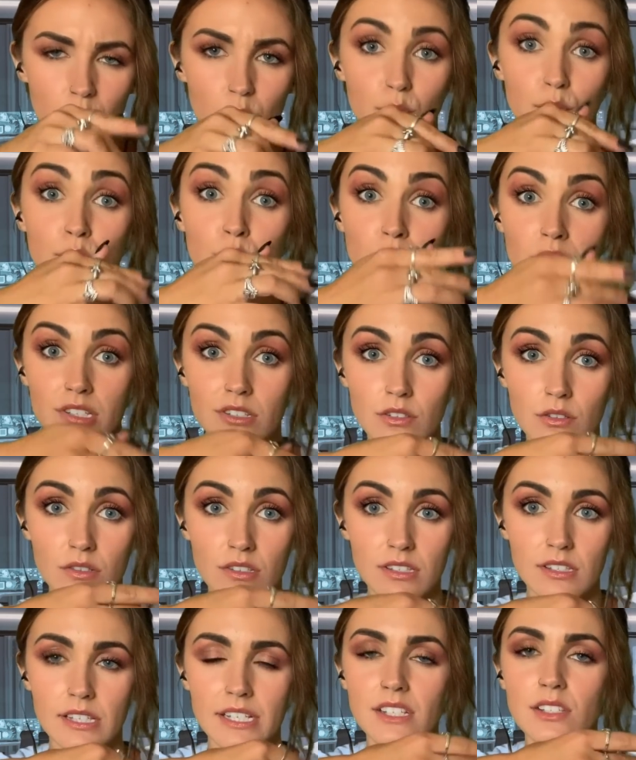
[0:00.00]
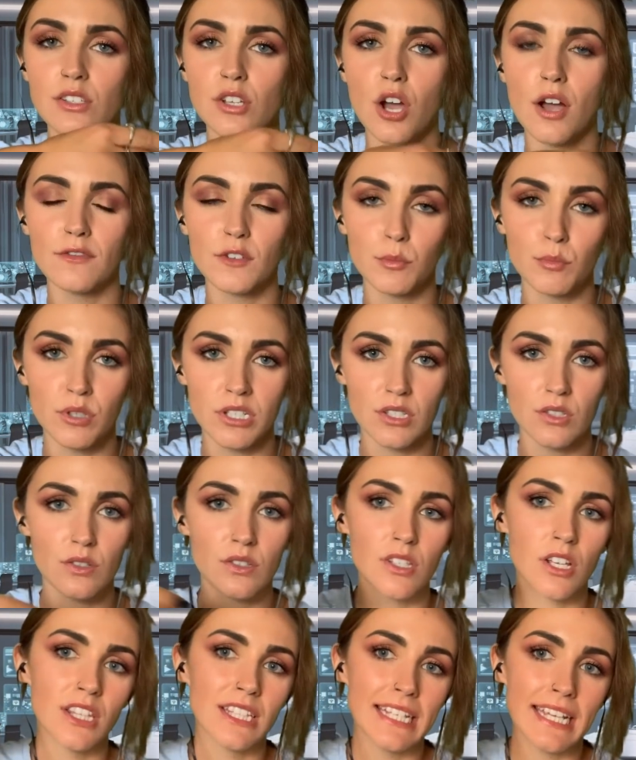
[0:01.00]
bristles, like soft
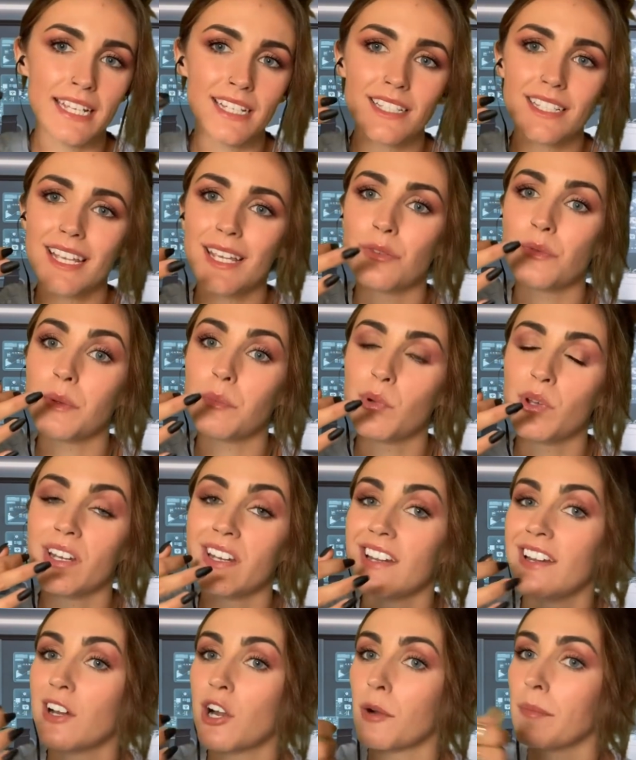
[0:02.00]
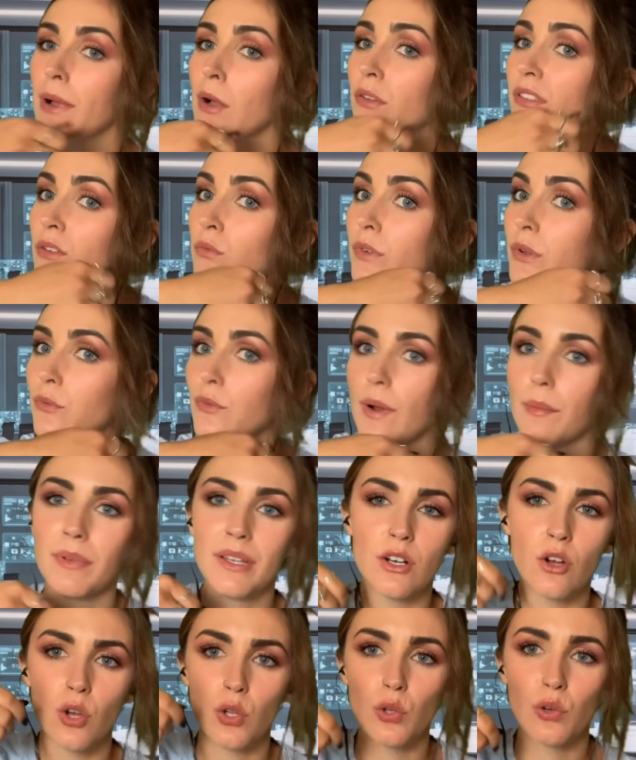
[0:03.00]
bristles on the end, and we put it in our mouth and we rub it
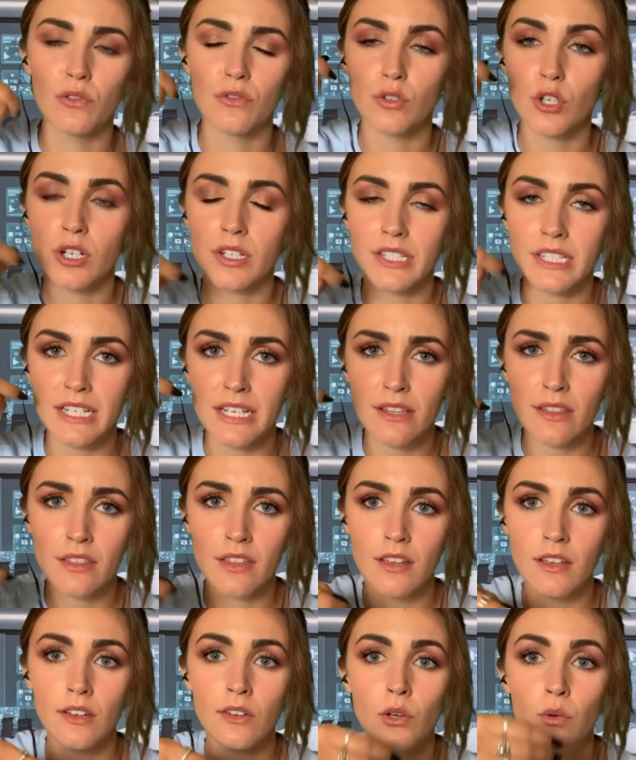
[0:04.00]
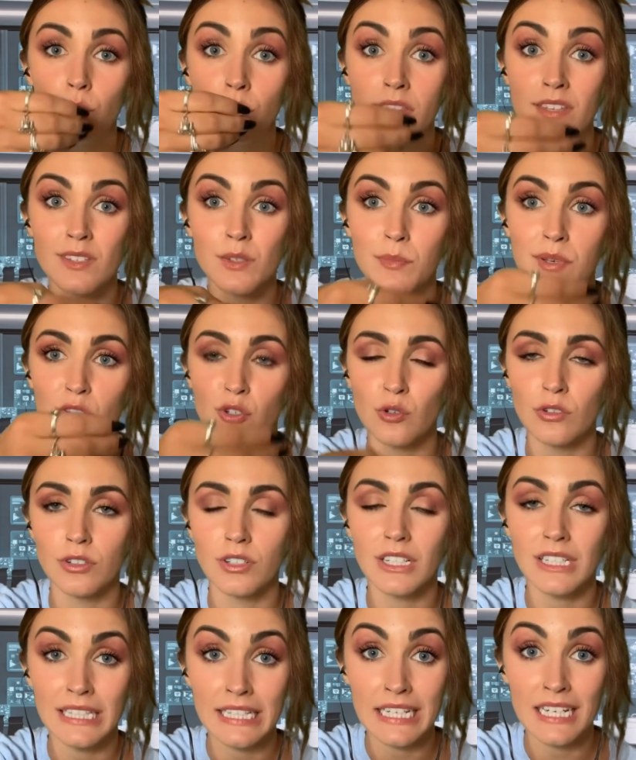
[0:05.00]
all over our teeth with a special
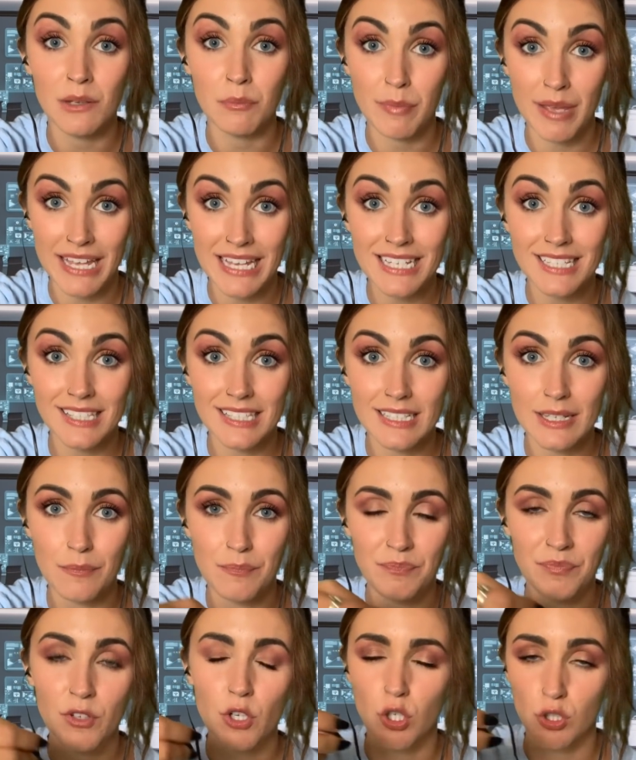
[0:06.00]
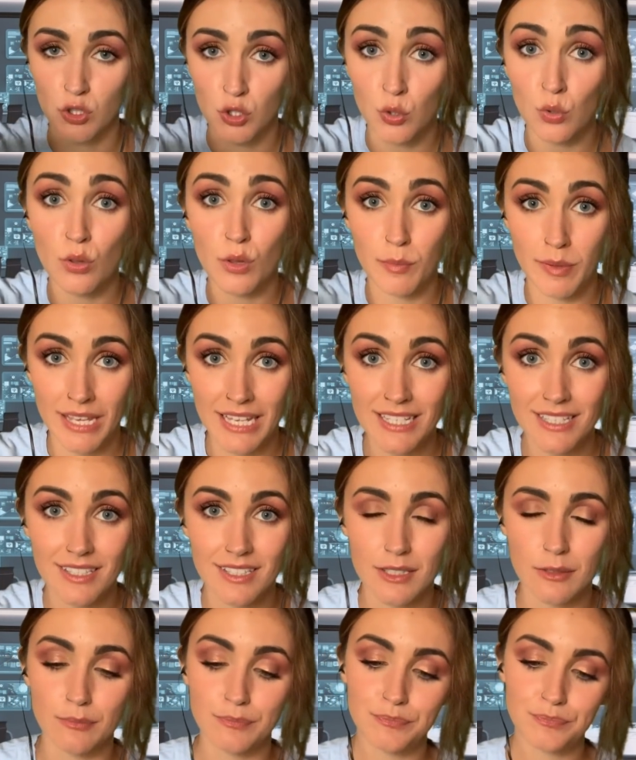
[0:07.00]
cleaning paste called toothpaste.